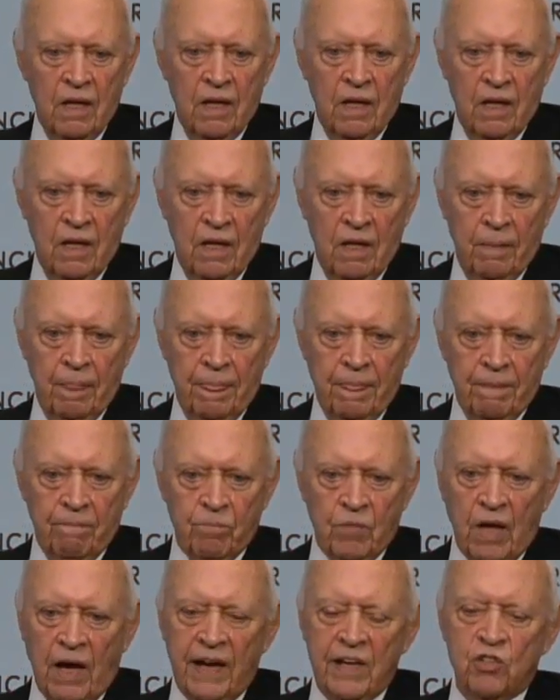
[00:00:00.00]
uh,
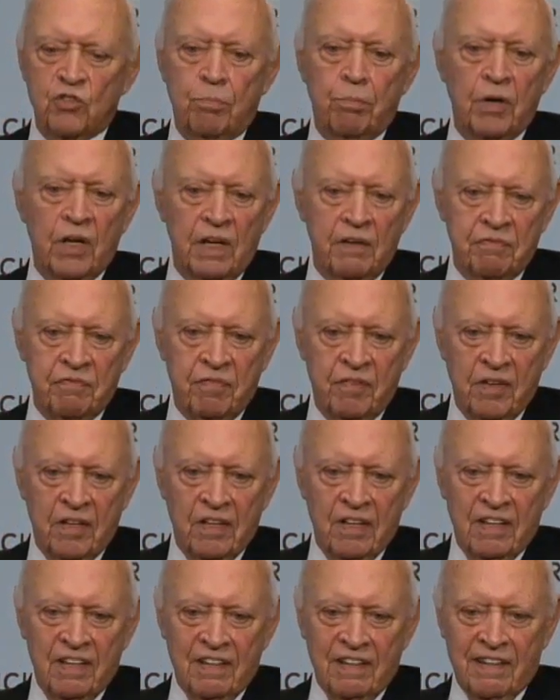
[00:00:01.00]
Ike's Bluff.
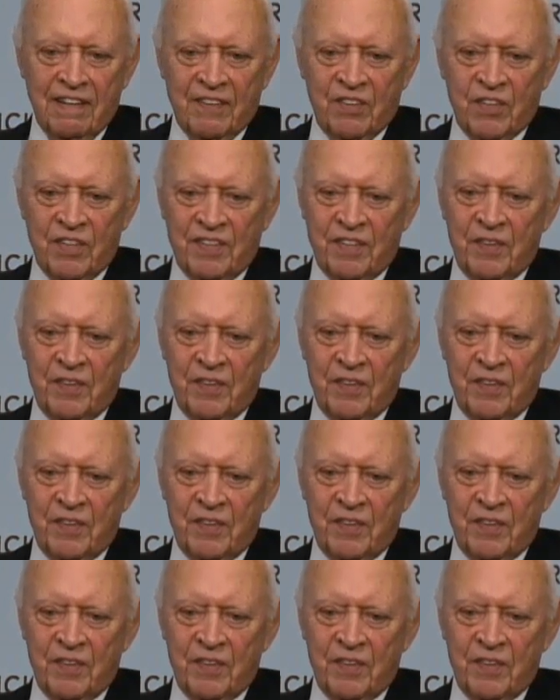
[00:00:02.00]
Uh,